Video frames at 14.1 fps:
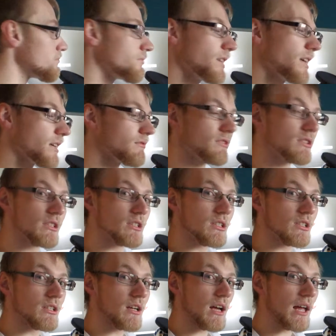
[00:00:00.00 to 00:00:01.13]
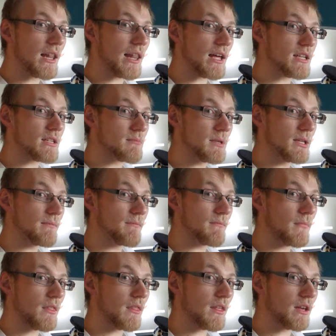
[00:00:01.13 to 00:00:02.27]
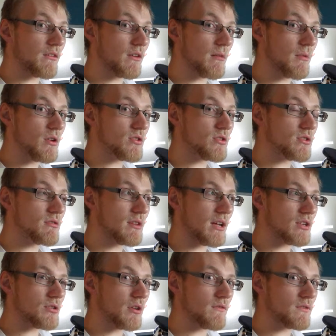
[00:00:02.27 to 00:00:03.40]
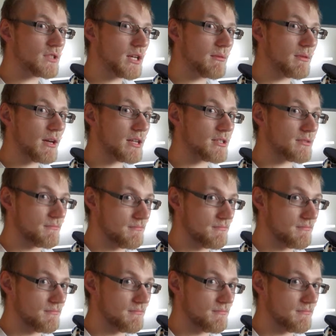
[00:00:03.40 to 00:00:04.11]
Yeah, that is me. Thank you very much. Catch you another time, guys.